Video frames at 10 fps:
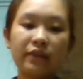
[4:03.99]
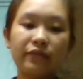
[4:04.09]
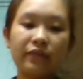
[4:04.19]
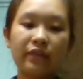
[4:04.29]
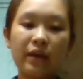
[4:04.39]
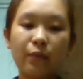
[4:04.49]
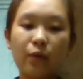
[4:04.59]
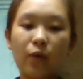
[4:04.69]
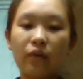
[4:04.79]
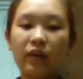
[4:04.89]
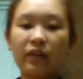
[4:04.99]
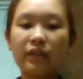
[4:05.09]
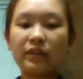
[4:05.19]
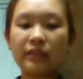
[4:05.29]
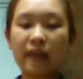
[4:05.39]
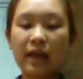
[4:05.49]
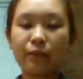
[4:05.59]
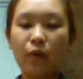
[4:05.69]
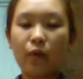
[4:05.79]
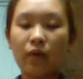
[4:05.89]
them all this and
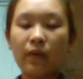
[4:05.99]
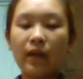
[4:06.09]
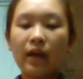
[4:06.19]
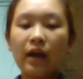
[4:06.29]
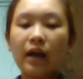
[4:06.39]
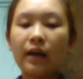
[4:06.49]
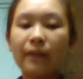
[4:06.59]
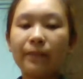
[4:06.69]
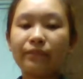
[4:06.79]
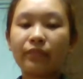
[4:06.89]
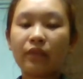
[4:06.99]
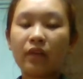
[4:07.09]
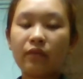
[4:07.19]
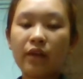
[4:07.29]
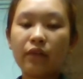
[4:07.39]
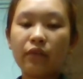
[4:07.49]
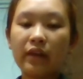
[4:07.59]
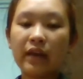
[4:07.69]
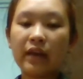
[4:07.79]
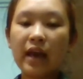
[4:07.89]
more.
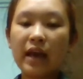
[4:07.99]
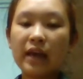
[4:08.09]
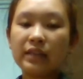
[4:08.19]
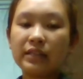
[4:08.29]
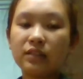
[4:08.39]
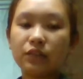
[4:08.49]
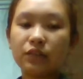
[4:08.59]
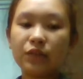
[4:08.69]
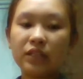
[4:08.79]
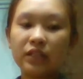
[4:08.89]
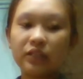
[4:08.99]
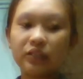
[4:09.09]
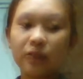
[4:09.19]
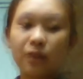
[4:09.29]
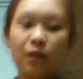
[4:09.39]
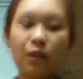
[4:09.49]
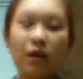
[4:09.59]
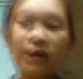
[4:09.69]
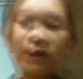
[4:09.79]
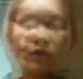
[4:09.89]
Finally, he suggested
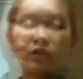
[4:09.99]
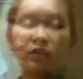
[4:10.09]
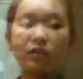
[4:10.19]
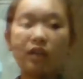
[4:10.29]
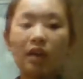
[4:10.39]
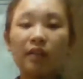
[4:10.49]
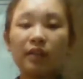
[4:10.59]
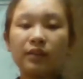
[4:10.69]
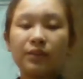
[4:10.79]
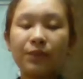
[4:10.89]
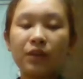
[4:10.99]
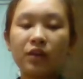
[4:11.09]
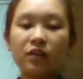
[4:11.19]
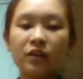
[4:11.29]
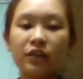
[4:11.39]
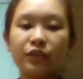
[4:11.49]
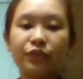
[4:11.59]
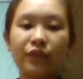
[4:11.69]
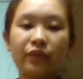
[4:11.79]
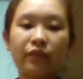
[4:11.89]
surprise. First that day, the speaker
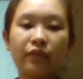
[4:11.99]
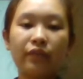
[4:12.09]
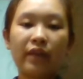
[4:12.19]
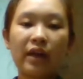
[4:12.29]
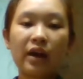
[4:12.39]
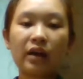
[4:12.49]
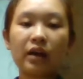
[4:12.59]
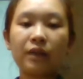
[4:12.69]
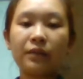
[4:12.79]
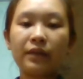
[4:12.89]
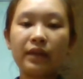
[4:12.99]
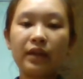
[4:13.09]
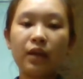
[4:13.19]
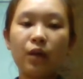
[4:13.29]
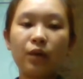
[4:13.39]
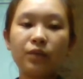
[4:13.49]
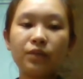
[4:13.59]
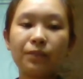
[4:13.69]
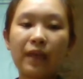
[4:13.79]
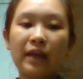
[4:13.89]
introduced their company
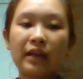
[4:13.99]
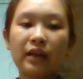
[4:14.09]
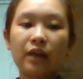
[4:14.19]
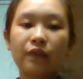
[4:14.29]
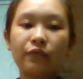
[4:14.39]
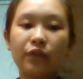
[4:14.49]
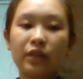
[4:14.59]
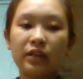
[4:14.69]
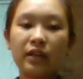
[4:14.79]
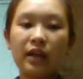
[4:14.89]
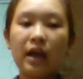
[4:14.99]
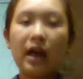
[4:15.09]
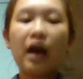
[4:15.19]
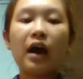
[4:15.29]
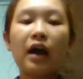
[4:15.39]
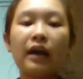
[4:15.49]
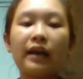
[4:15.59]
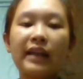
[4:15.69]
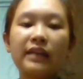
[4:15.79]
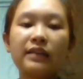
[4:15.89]
with plan conference.
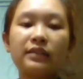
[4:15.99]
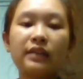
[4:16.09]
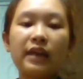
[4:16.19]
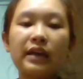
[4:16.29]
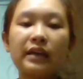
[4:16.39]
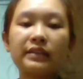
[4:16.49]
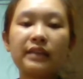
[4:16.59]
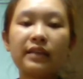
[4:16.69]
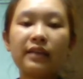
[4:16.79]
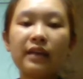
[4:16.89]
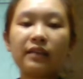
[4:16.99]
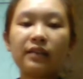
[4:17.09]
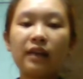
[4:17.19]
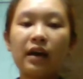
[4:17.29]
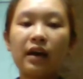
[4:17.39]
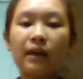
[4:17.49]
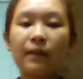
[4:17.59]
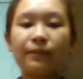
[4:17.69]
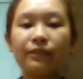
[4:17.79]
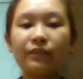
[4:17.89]
Next, he said that
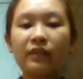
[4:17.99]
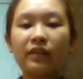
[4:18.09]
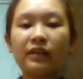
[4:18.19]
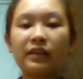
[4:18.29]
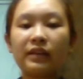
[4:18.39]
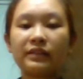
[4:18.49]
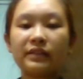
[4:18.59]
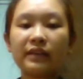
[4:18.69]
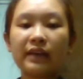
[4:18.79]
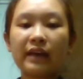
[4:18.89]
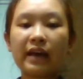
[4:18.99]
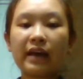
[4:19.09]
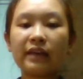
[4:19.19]
they take care